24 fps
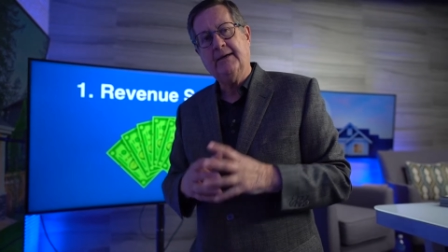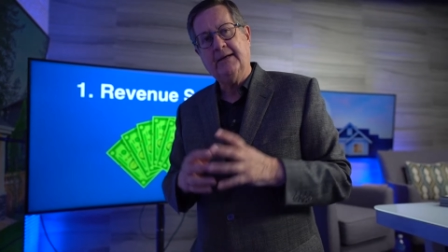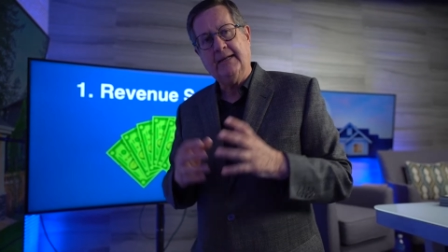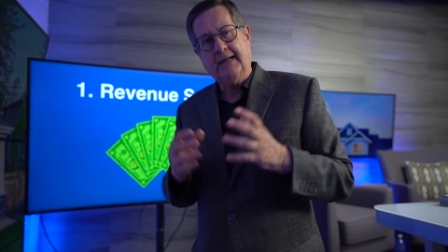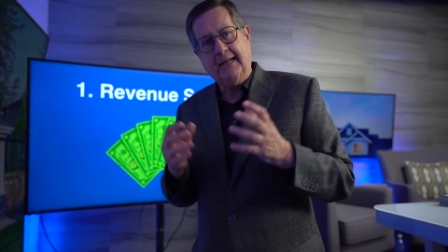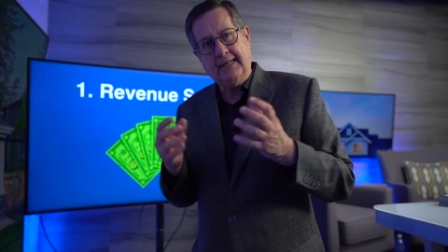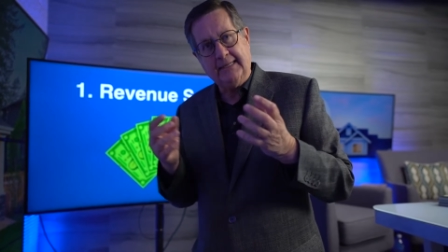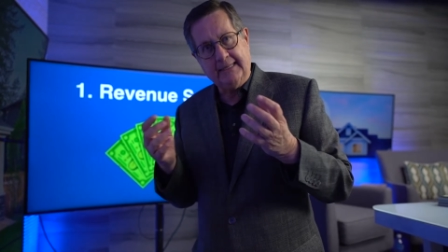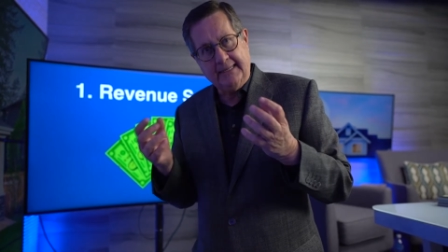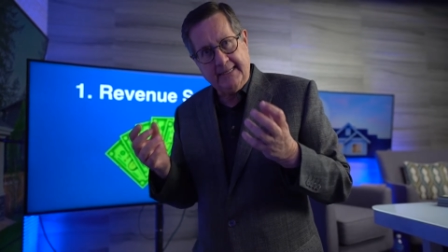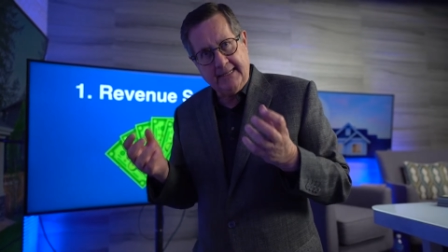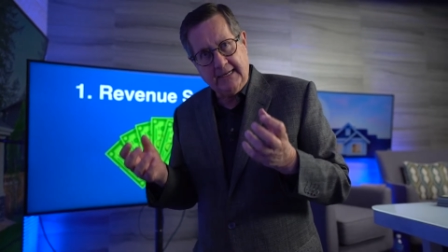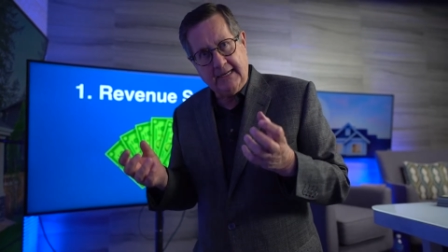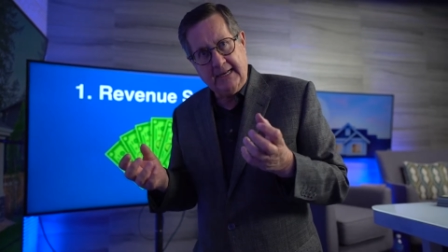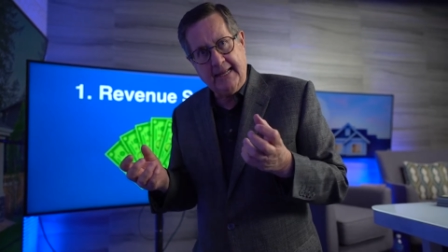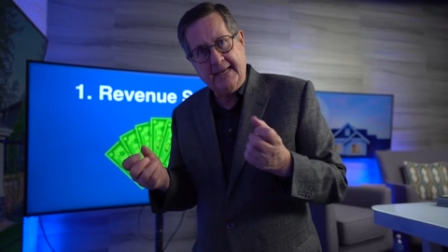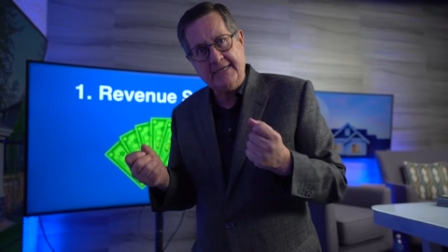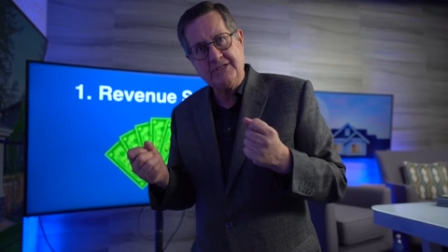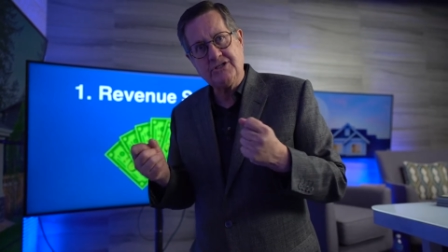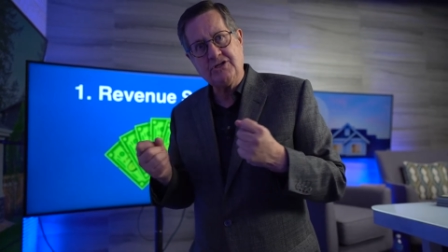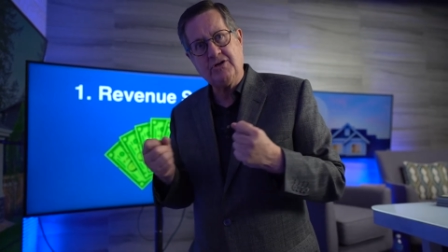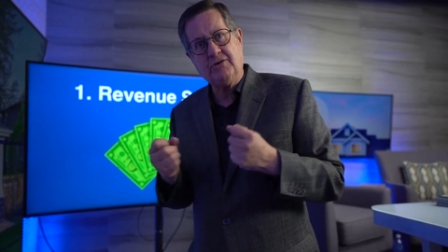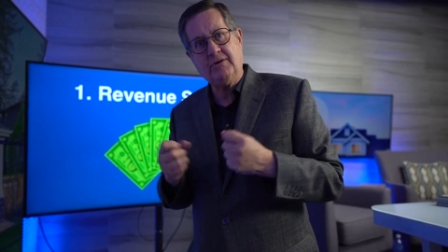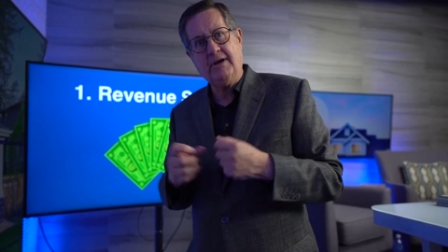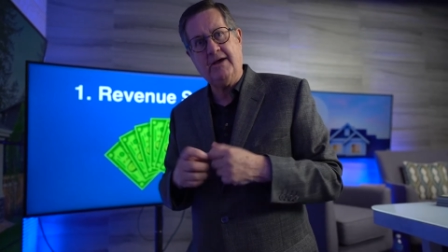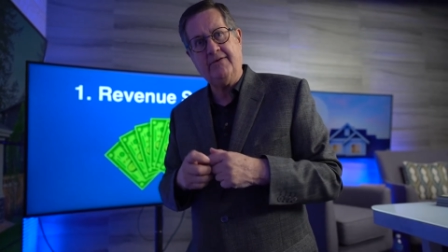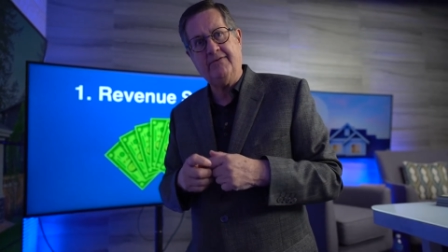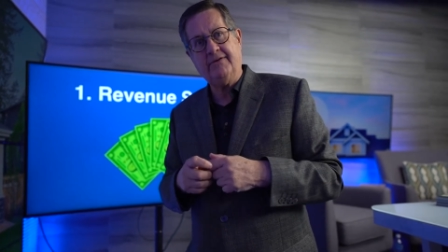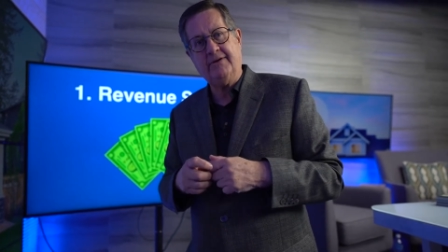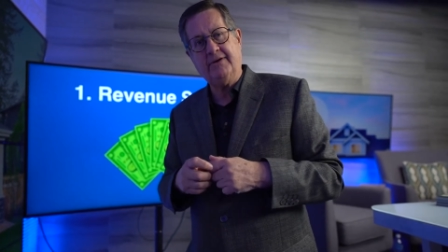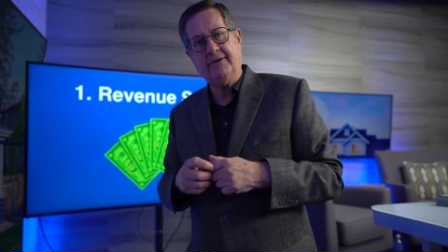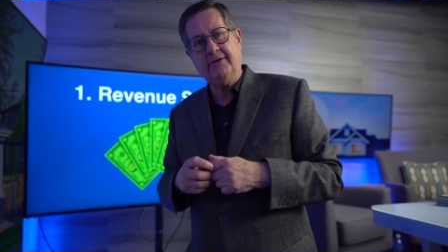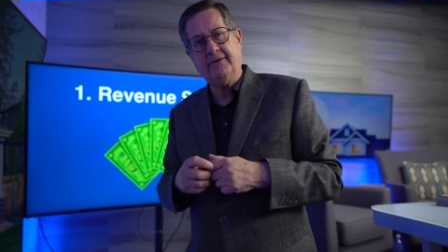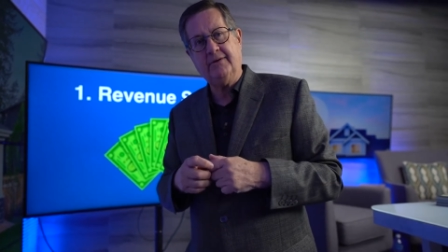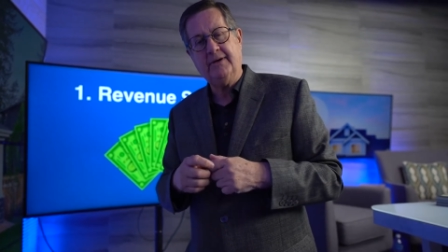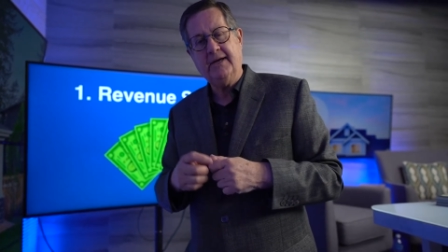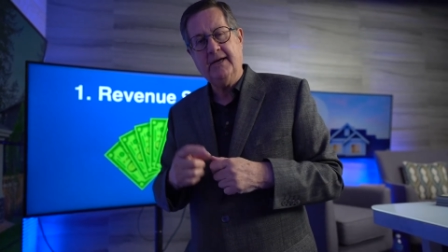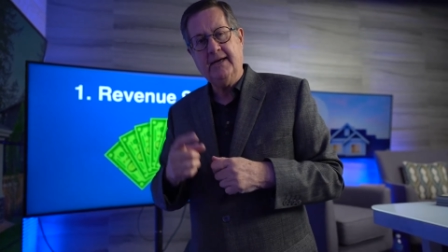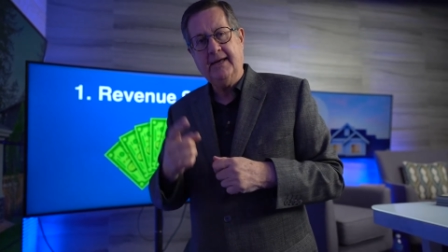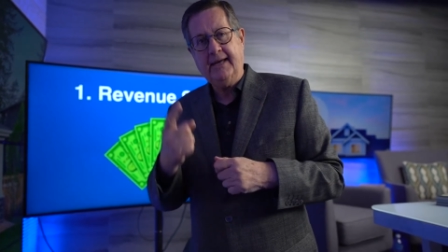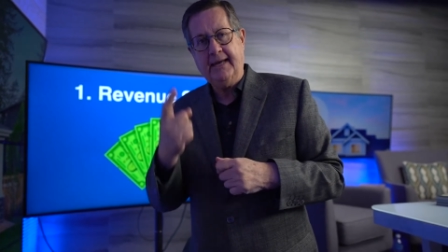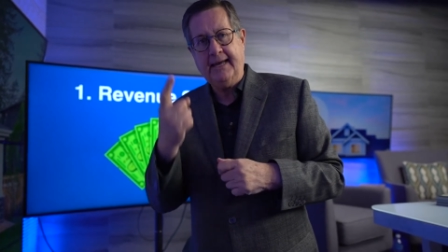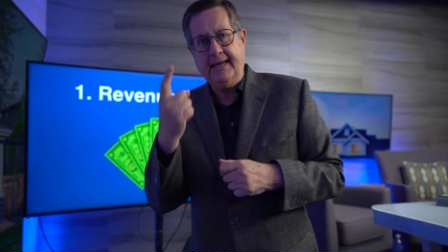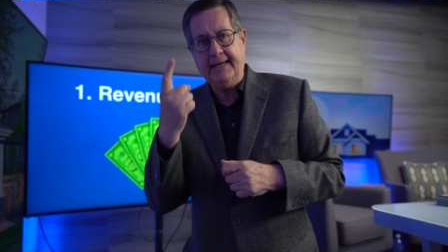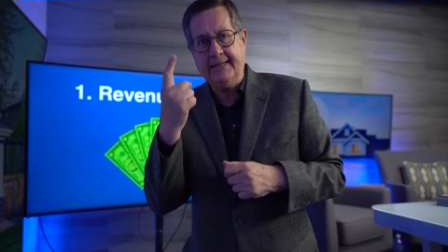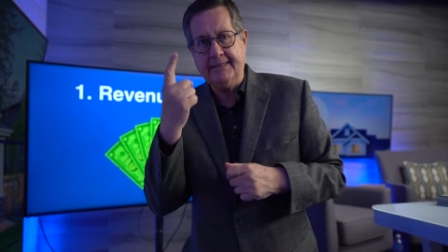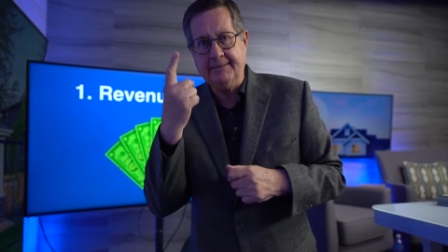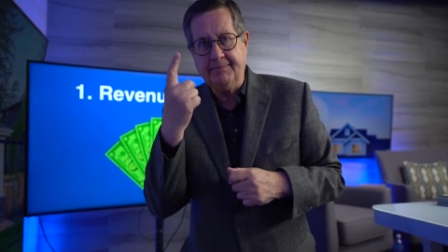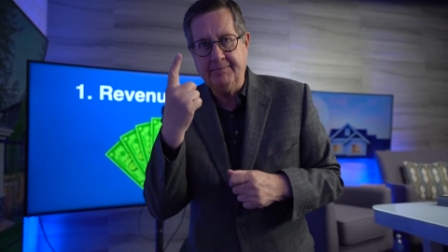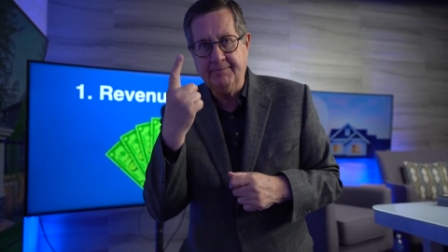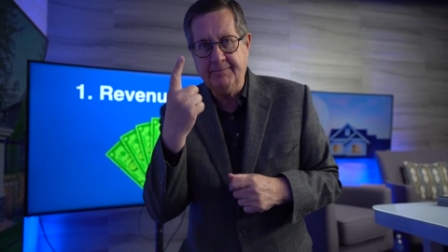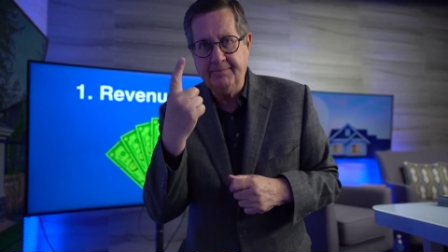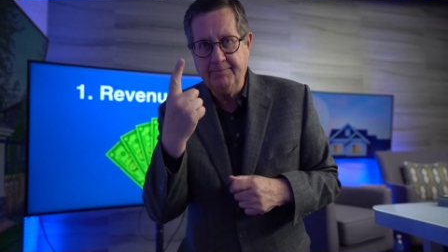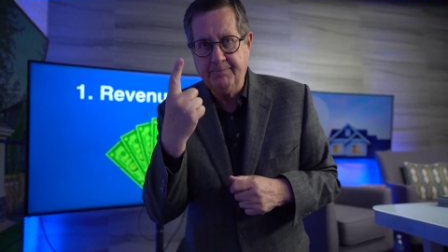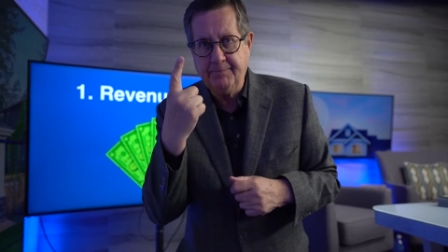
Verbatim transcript: a little extra revenue and